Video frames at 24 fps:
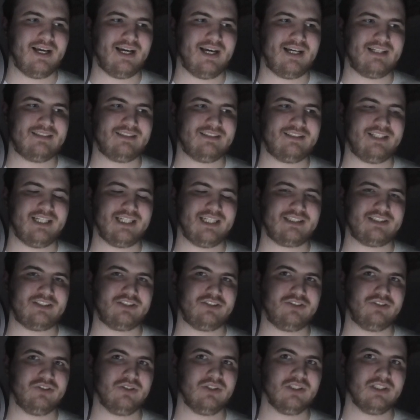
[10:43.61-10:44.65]
and yet
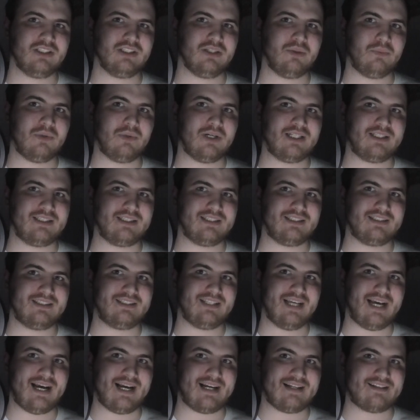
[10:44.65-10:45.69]
you're the one
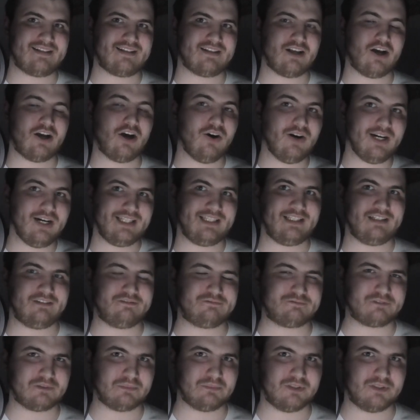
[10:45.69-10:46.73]
that's hiding
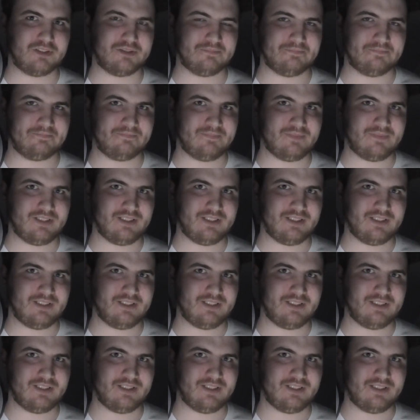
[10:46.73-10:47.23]
from them.